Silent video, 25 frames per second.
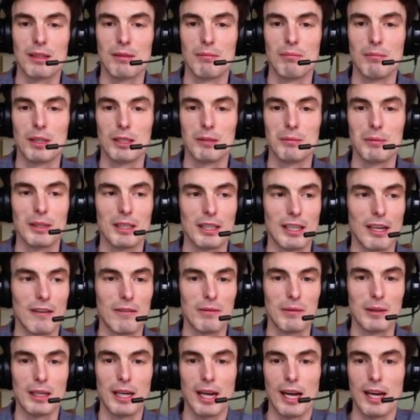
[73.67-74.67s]
must be the
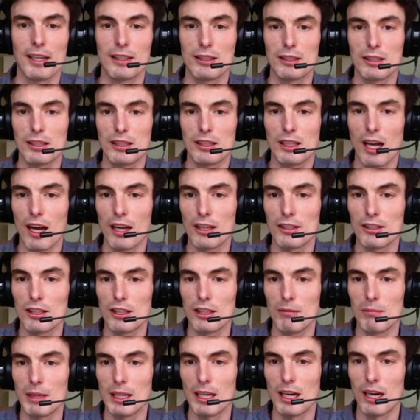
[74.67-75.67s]
government, asked us
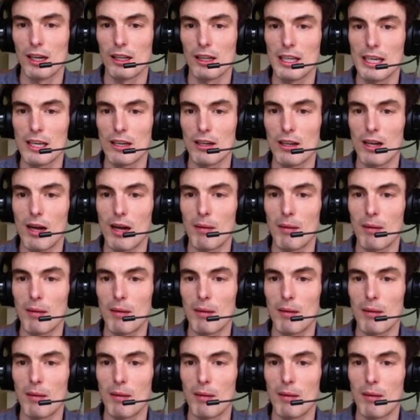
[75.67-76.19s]
to meet our legal